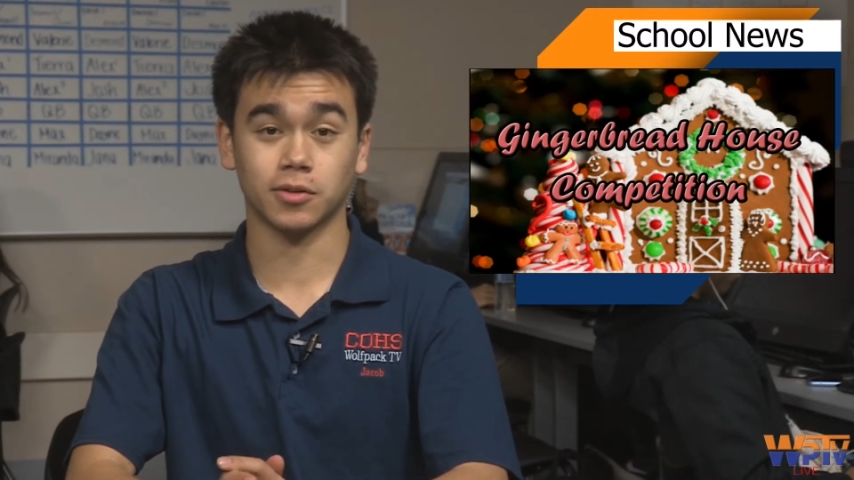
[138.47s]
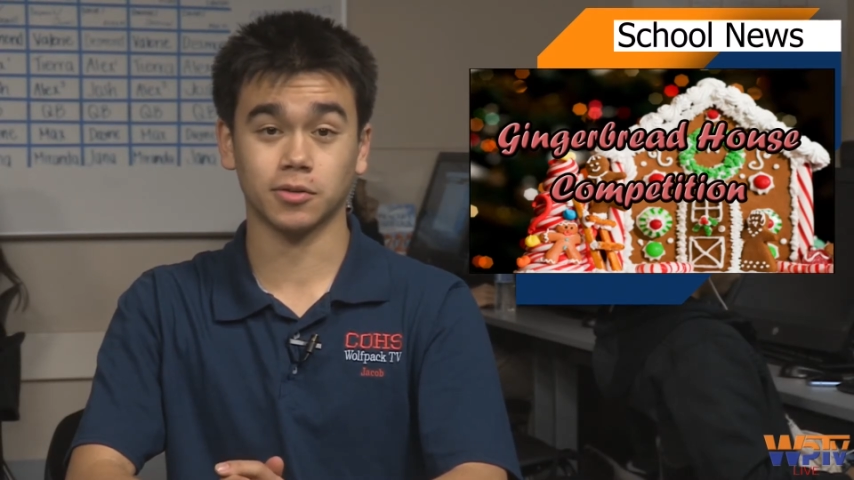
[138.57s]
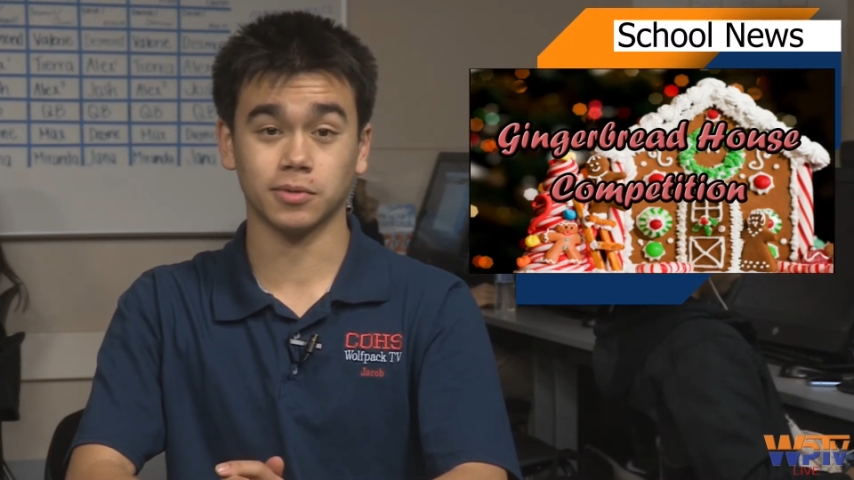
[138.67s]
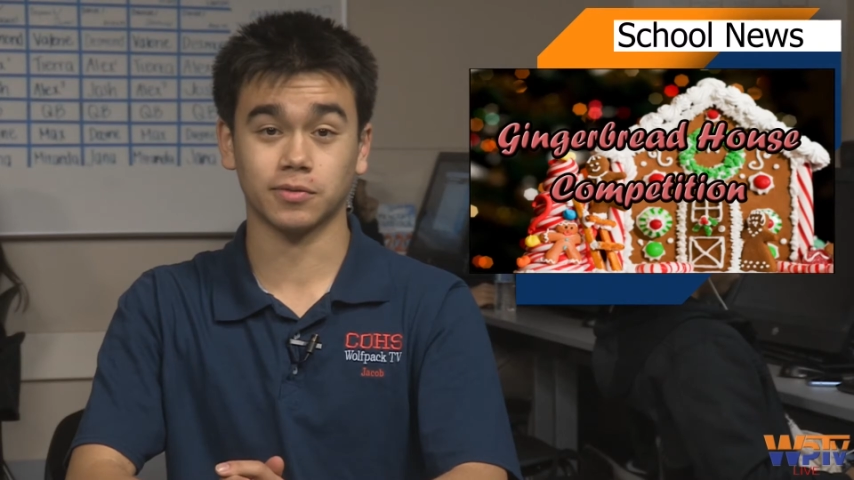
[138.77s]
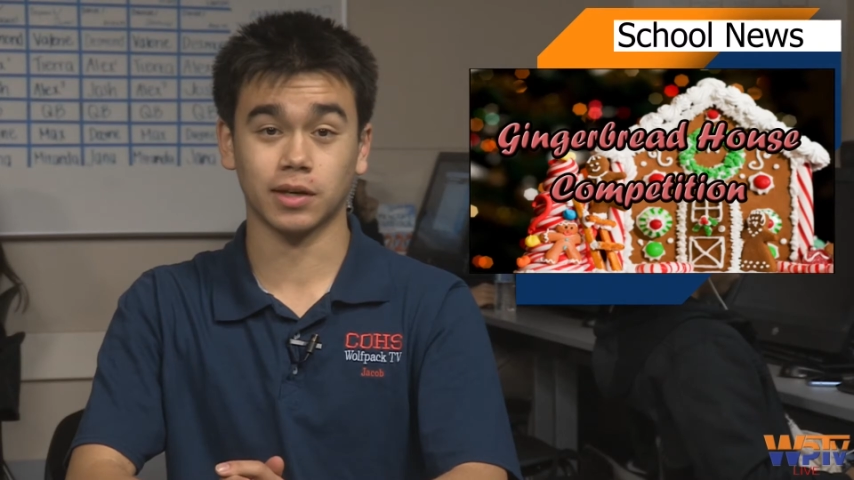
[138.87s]

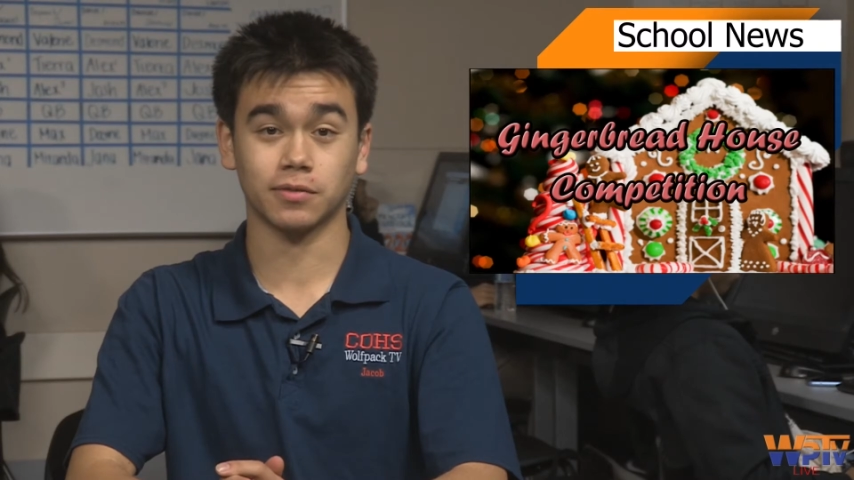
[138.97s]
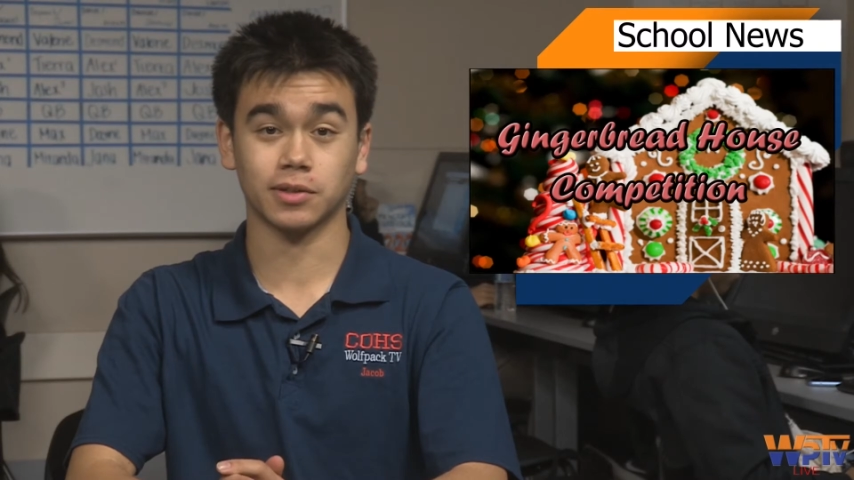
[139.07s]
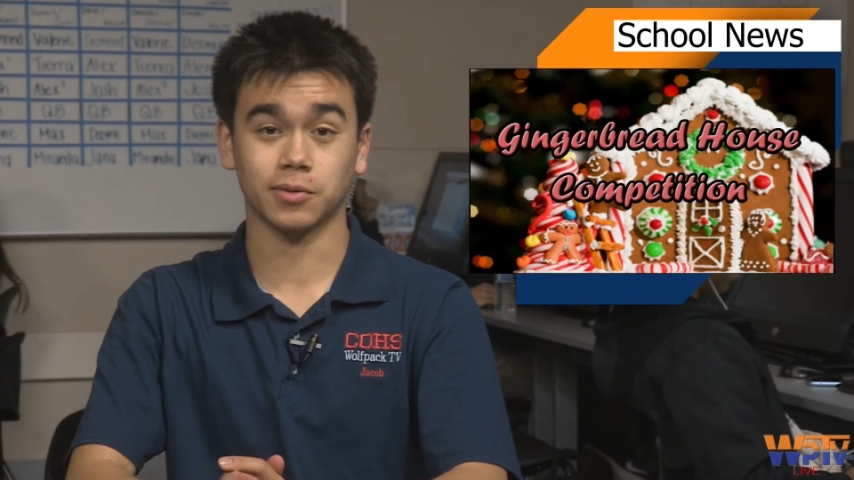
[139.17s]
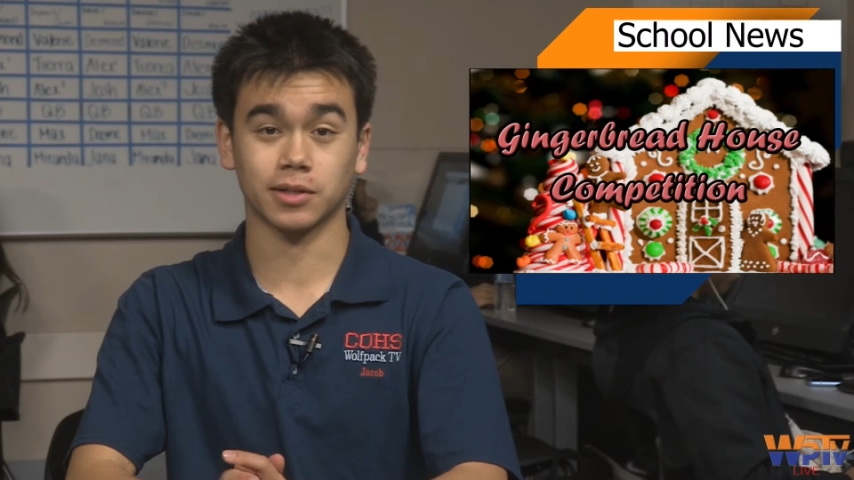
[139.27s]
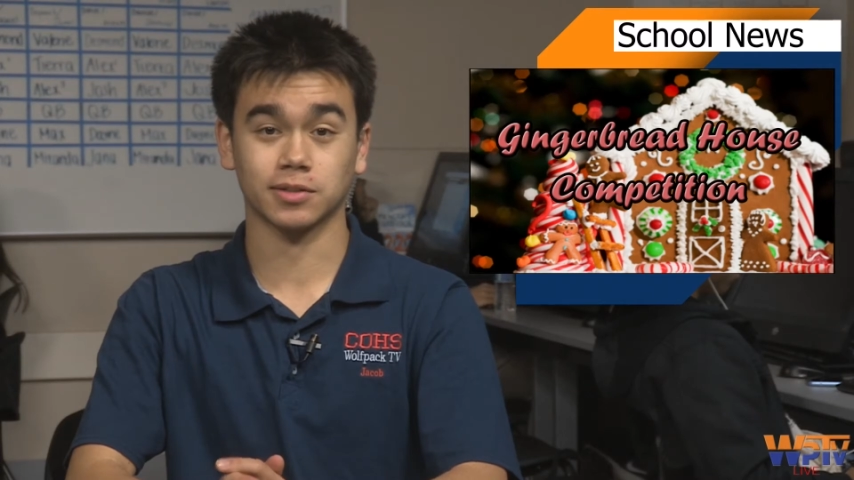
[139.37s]
Coombe if you have
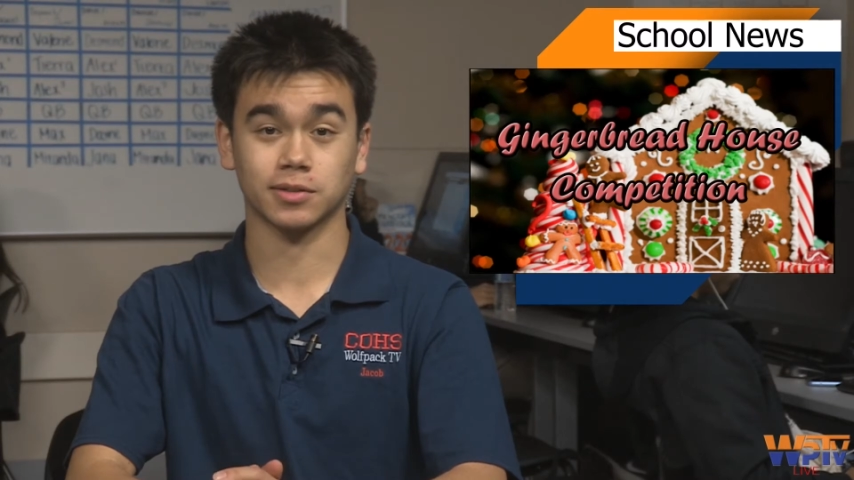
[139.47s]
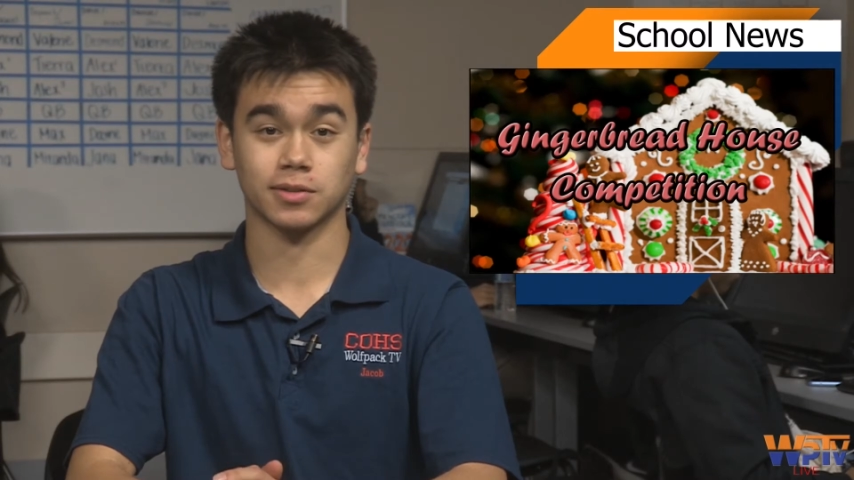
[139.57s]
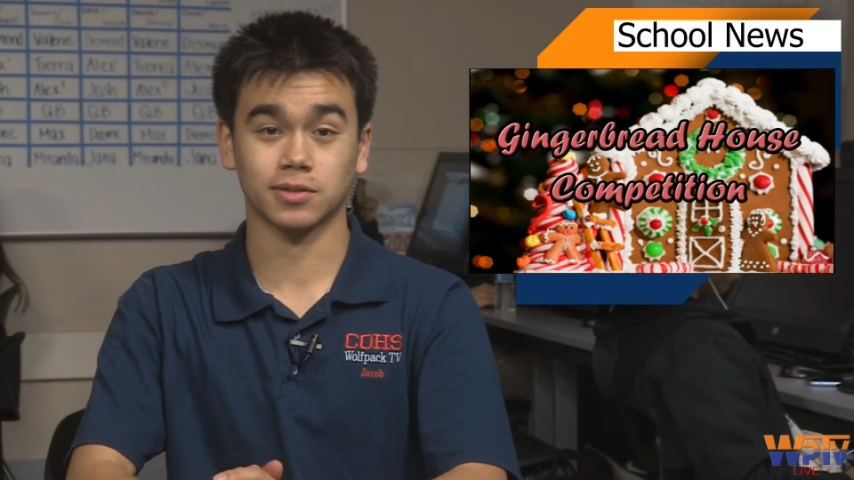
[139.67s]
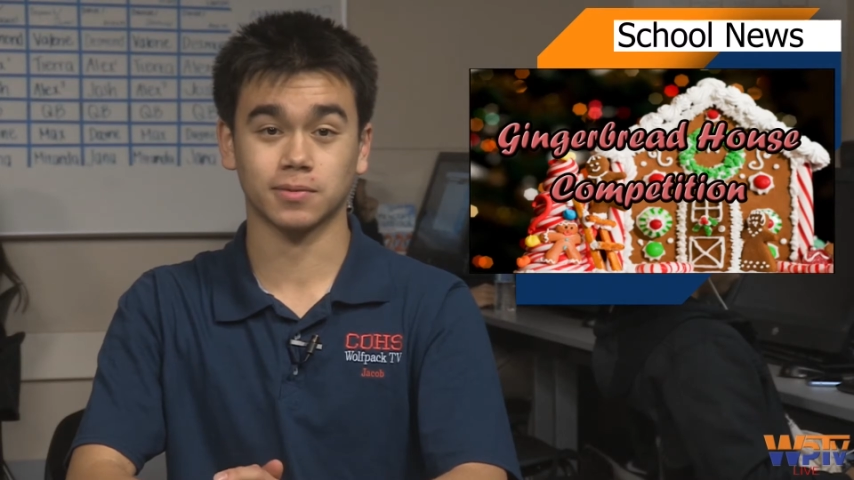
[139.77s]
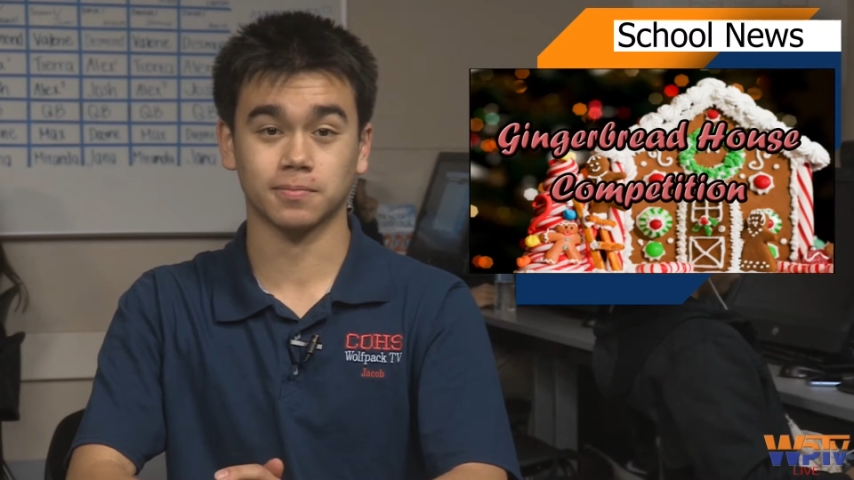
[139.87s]
any
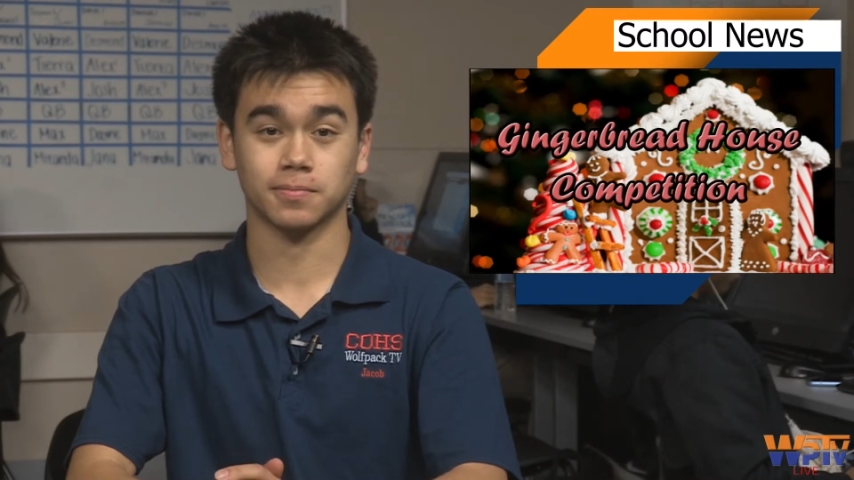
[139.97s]
questions.